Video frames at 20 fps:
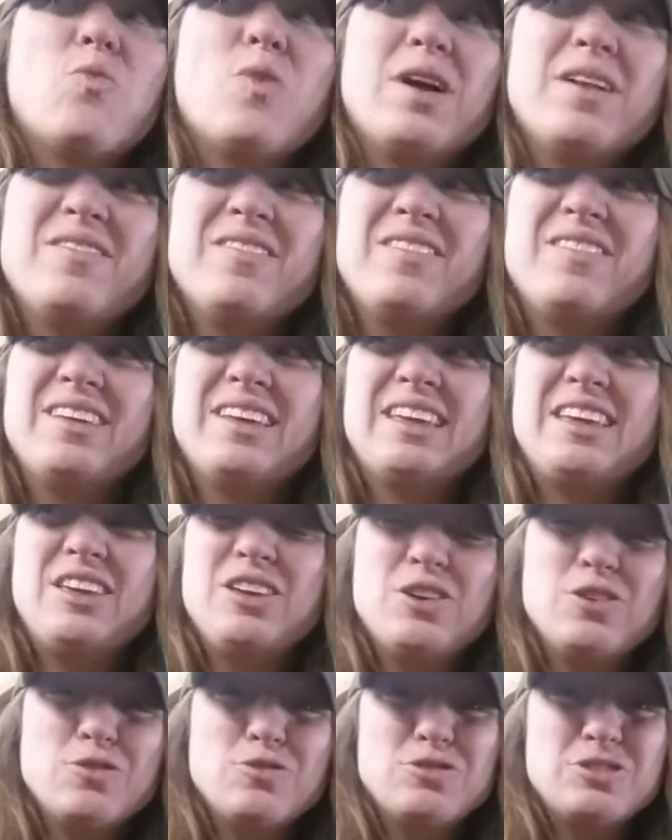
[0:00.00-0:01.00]
one
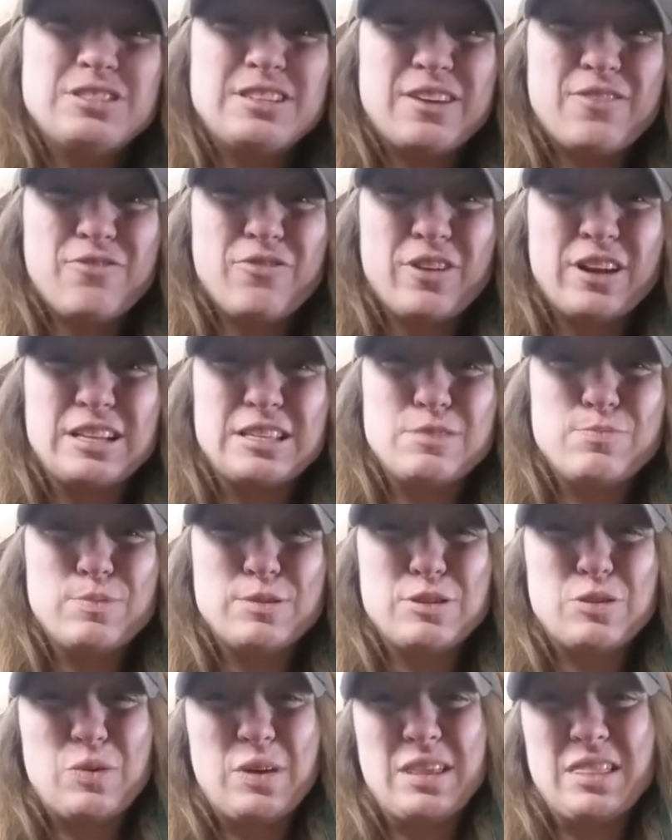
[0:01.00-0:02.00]
huge difference
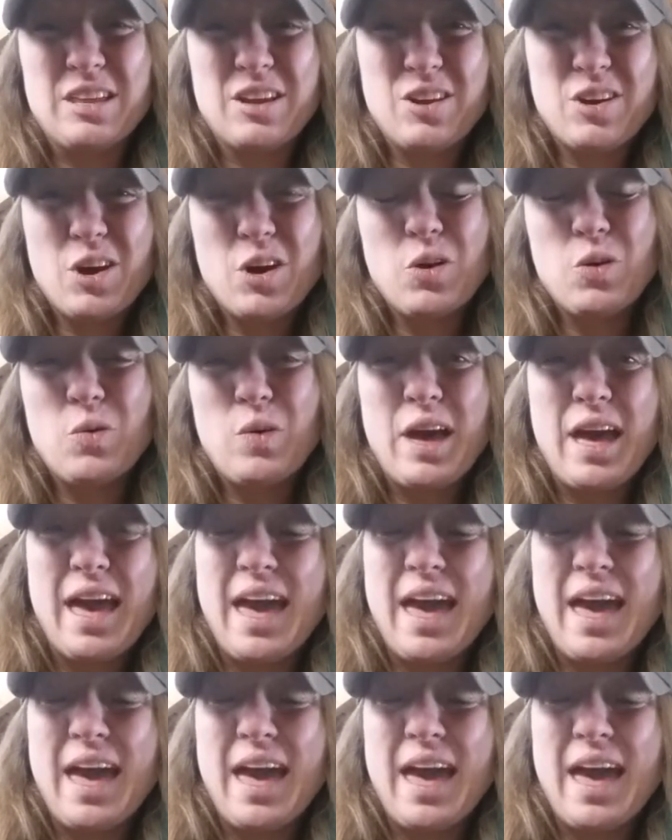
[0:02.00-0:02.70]
between the goat